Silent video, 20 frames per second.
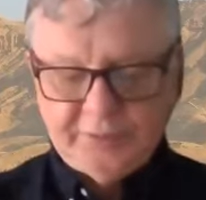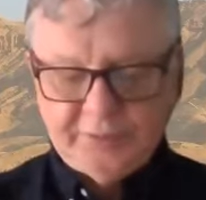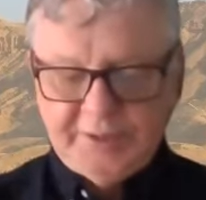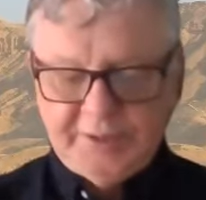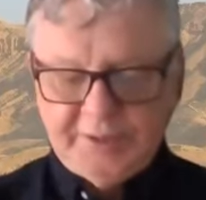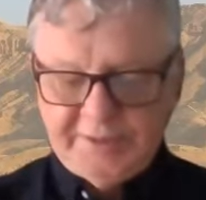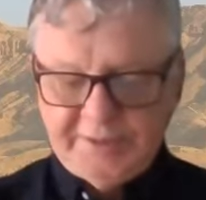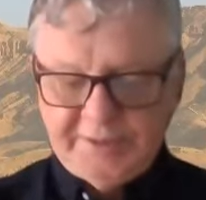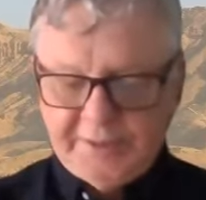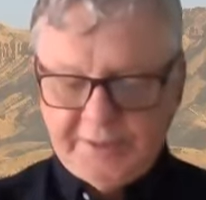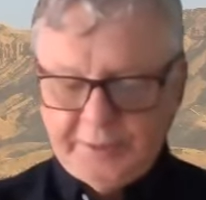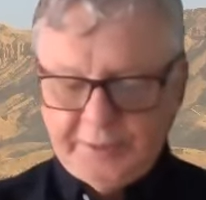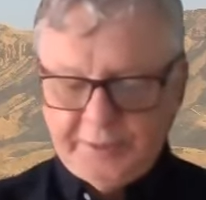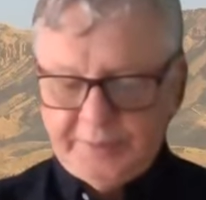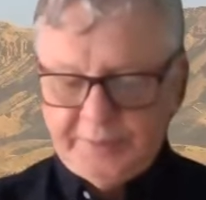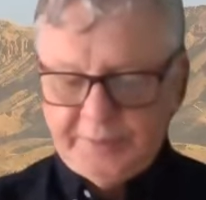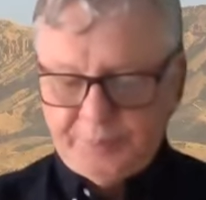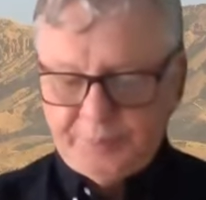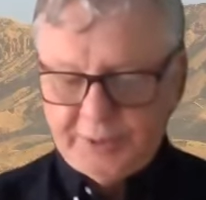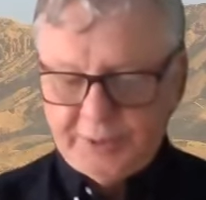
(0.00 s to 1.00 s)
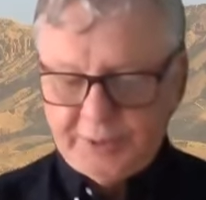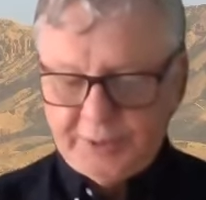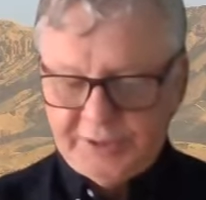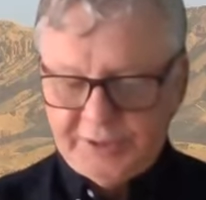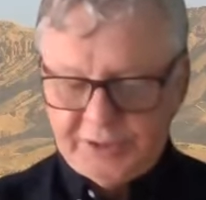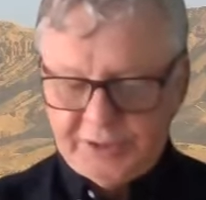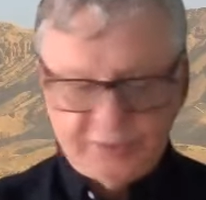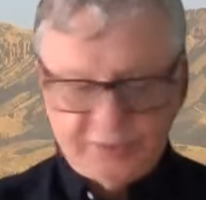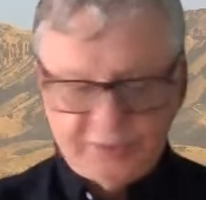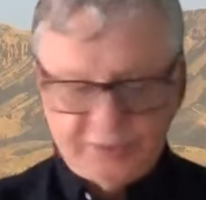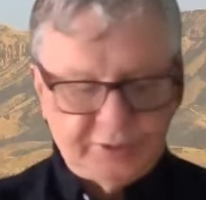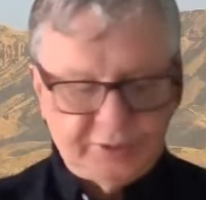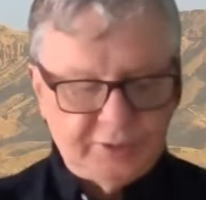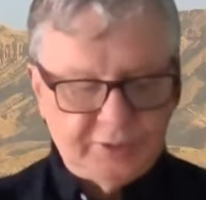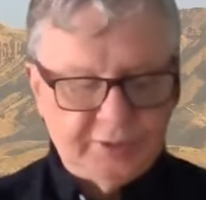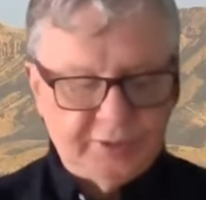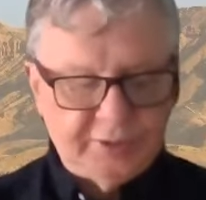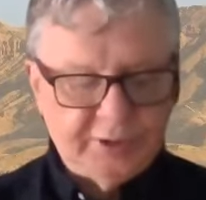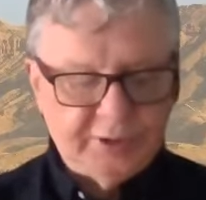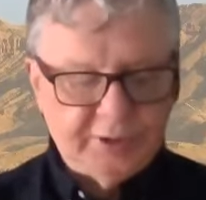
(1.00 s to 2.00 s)
These included politicians
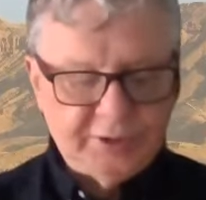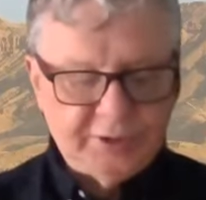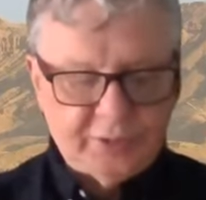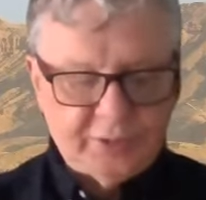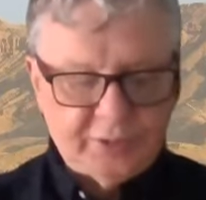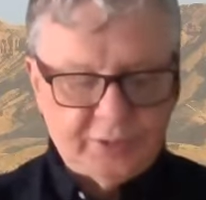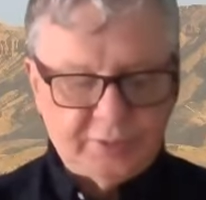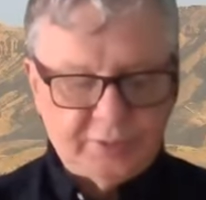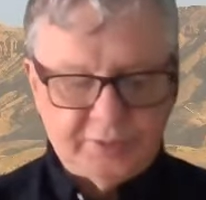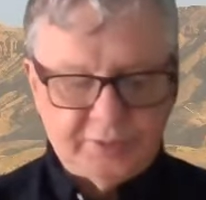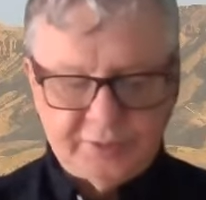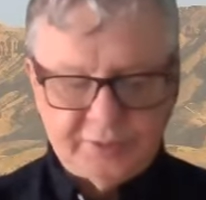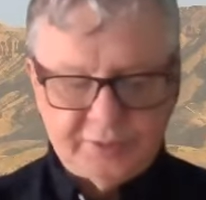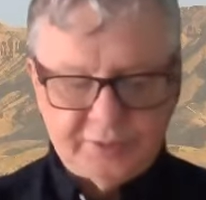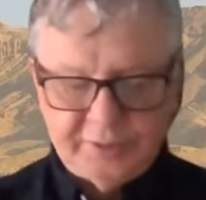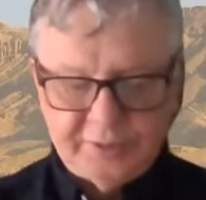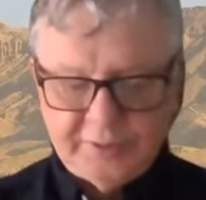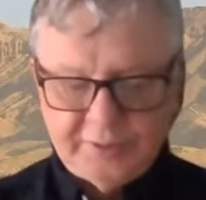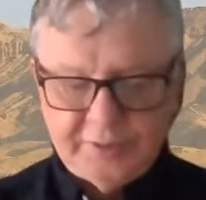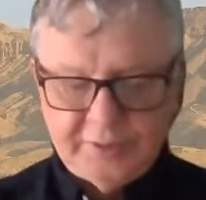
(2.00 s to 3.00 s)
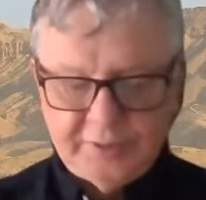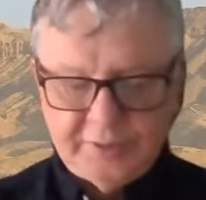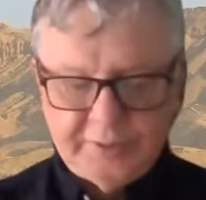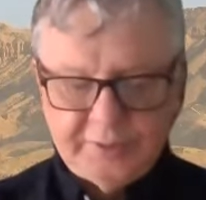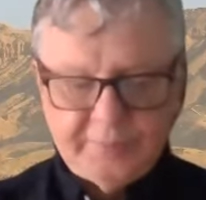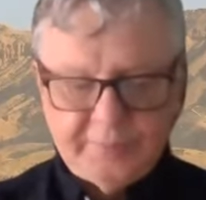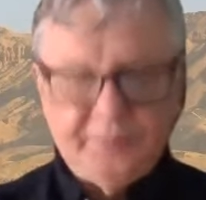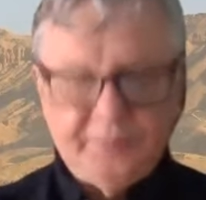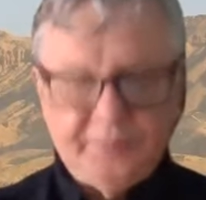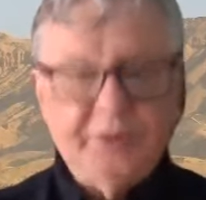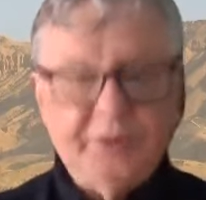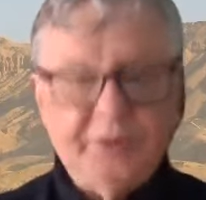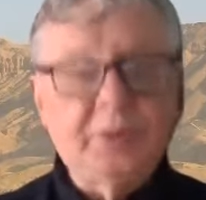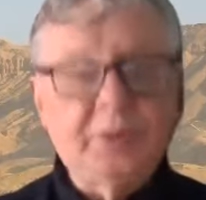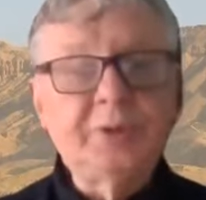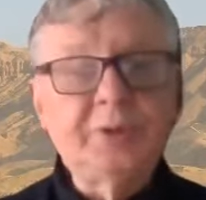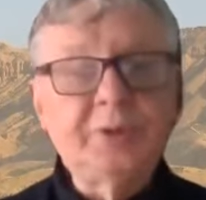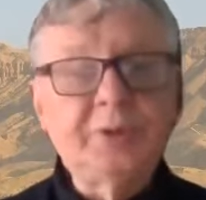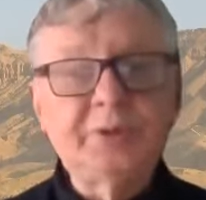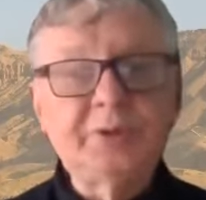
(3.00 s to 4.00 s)
and doctors. There were
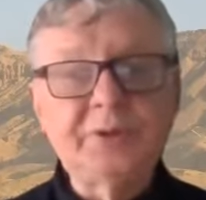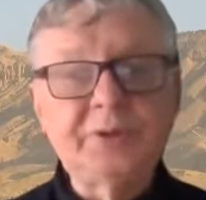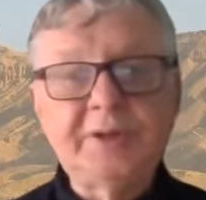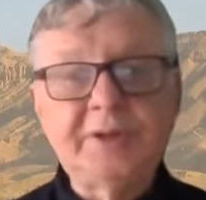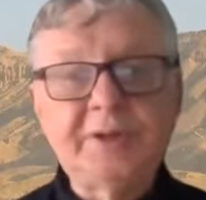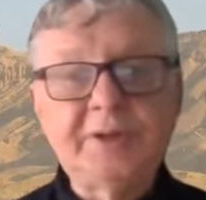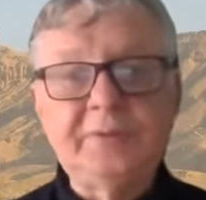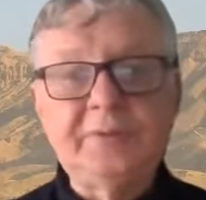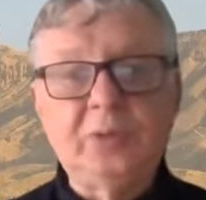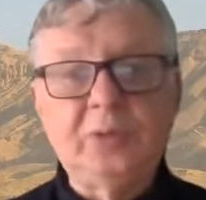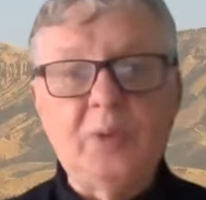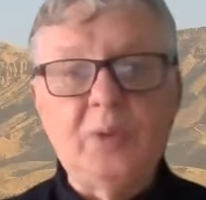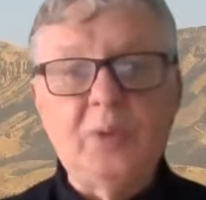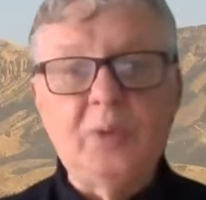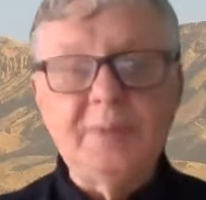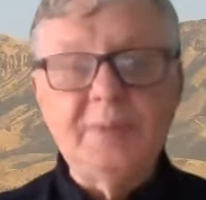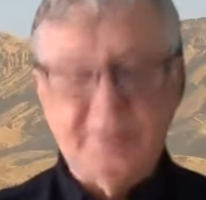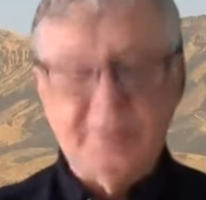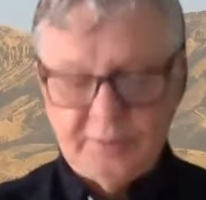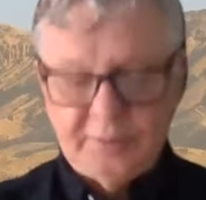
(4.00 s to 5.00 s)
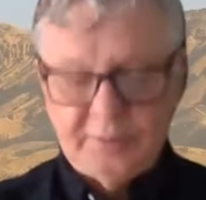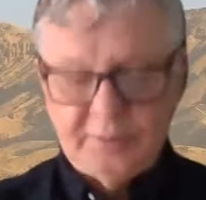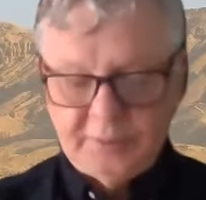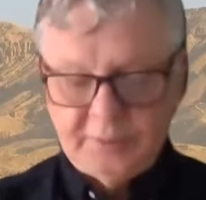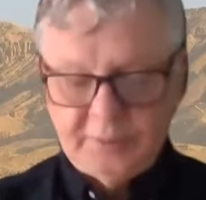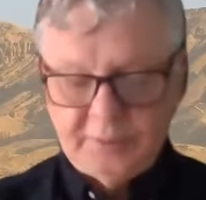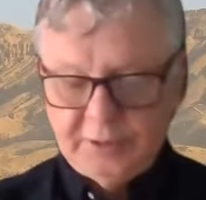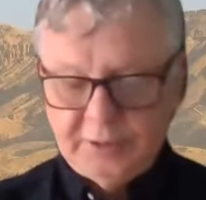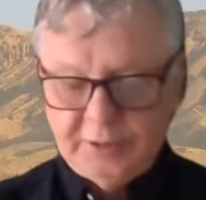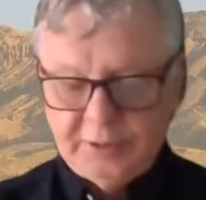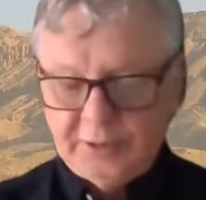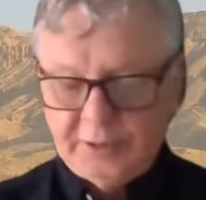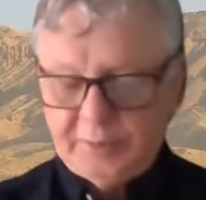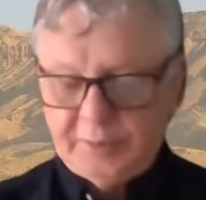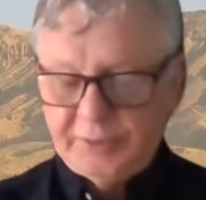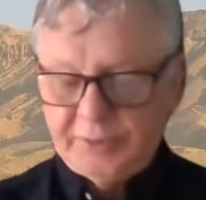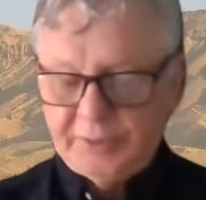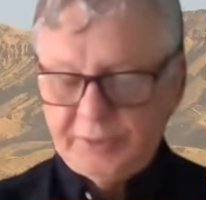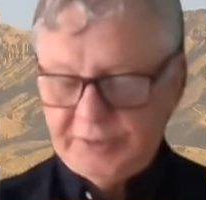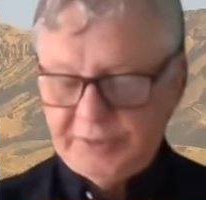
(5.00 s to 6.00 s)
also several women
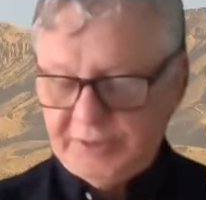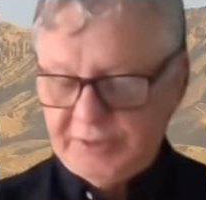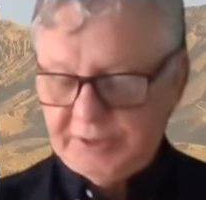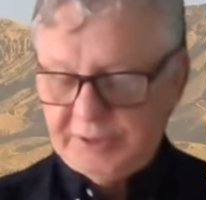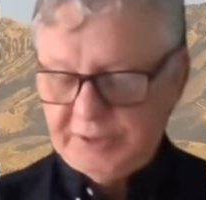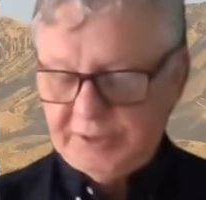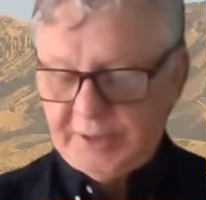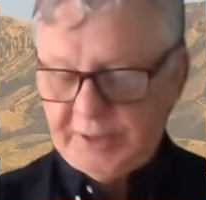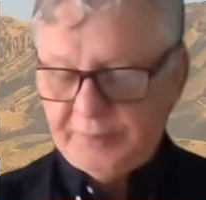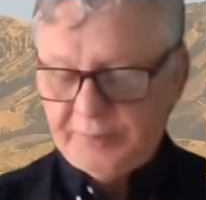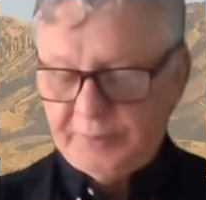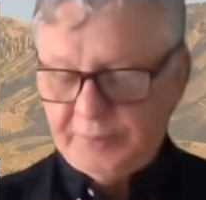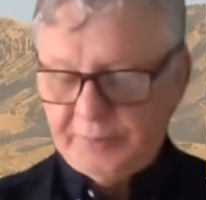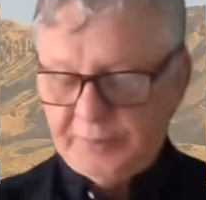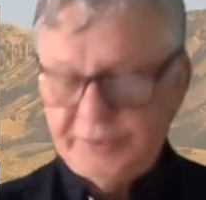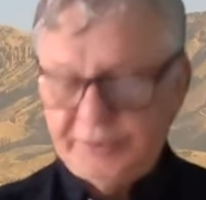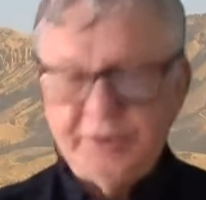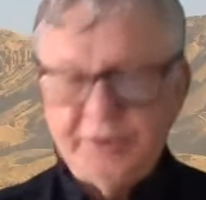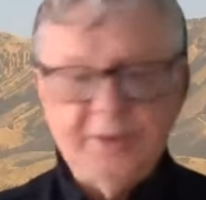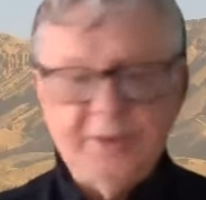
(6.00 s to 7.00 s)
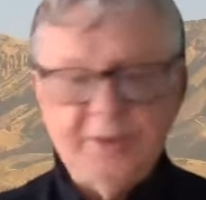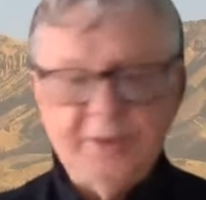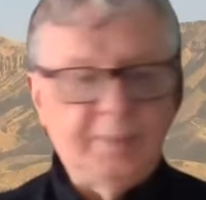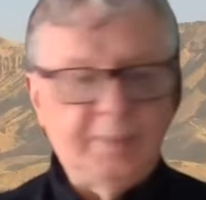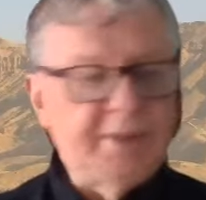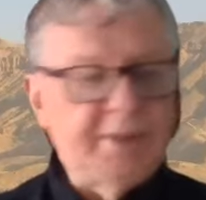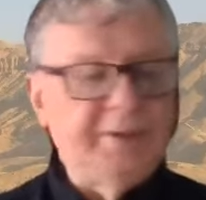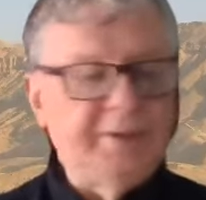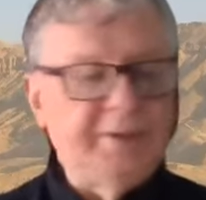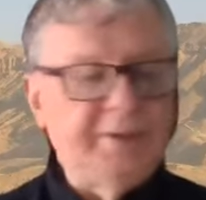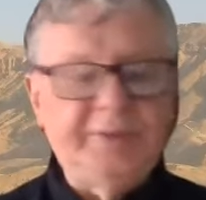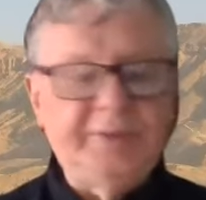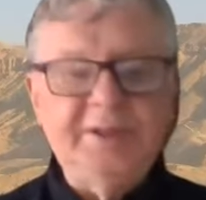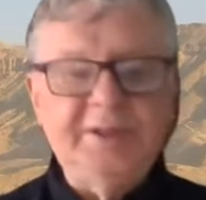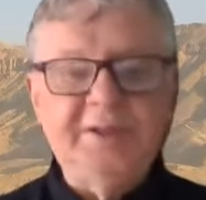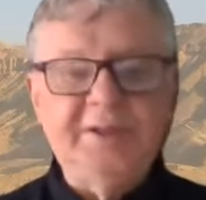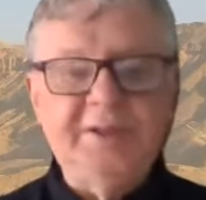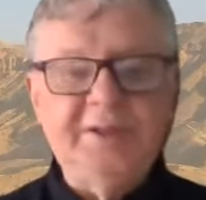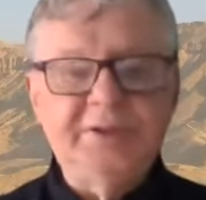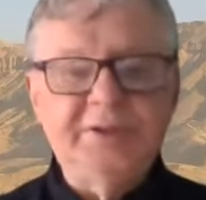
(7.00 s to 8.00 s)
amongst his disciples. Many of
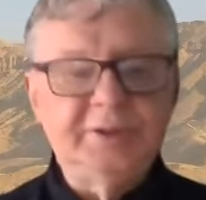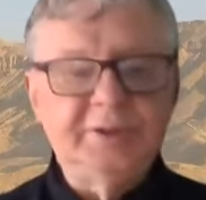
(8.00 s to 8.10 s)
these,